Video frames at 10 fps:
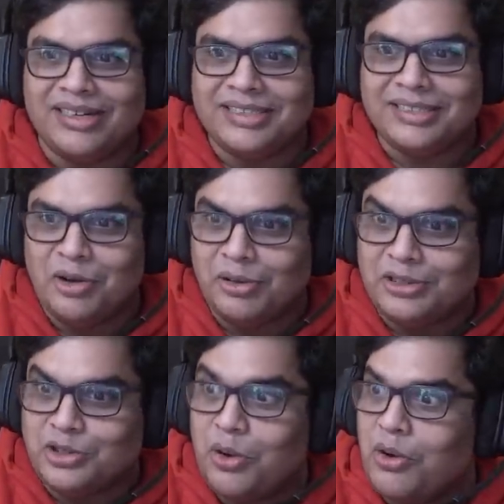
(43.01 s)
This looks
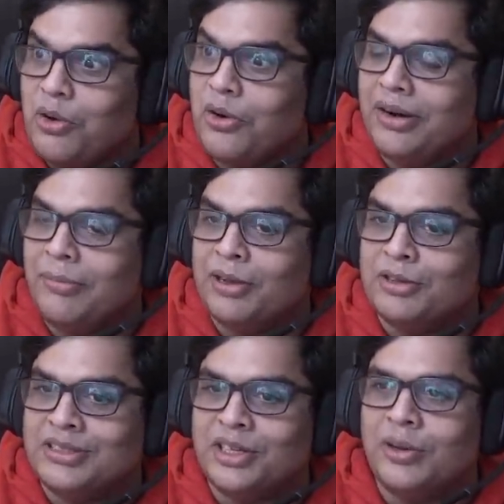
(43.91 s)
so good
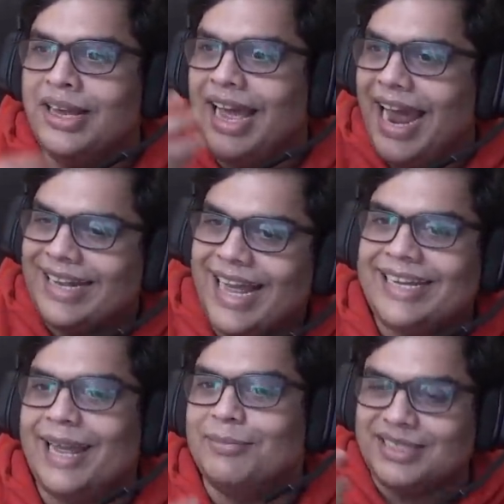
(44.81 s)
because, you know, at that
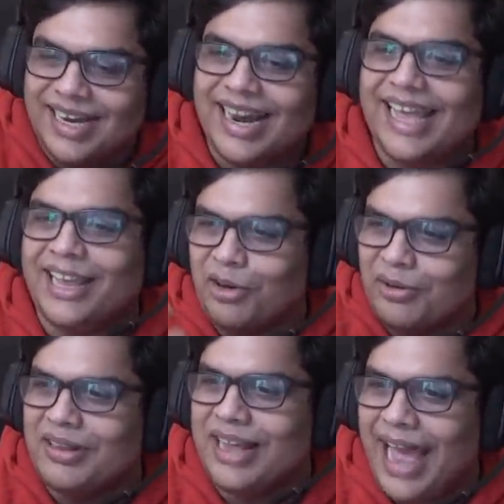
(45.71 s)
time still like, you know,
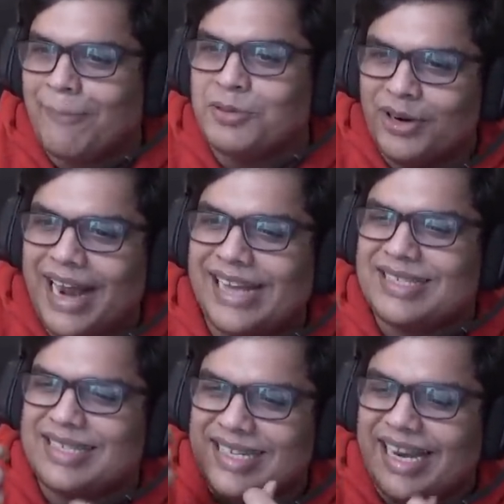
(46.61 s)
apps weren't as
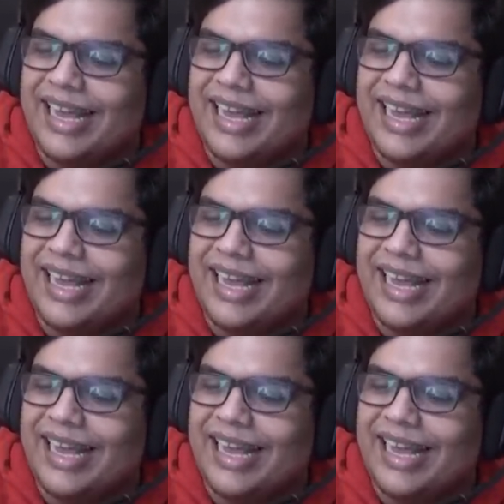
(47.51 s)
slick